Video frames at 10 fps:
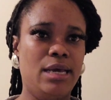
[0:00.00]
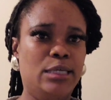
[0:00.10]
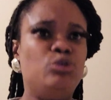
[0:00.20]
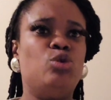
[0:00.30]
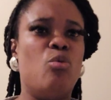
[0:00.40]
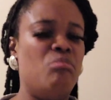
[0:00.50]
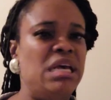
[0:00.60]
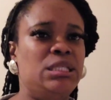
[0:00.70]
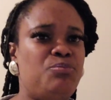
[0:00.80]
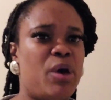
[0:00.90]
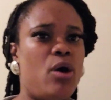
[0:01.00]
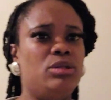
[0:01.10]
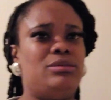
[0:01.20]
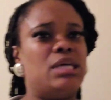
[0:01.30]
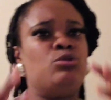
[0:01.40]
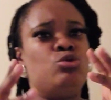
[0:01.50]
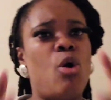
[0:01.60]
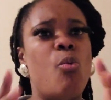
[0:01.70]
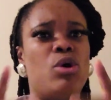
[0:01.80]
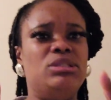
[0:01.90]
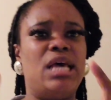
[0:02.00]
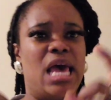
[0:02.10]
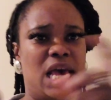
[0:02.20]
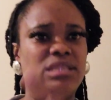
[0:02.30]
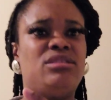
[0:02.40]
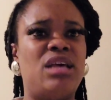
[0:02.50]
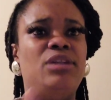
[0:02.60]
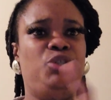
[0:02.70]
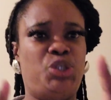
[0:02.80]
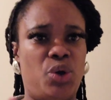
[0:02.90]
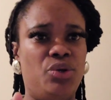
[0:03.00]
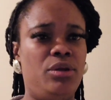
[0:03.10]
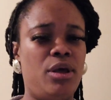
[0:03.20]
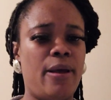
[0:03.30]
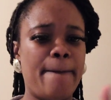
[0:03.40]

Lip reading: So Miss Bell does not want her son John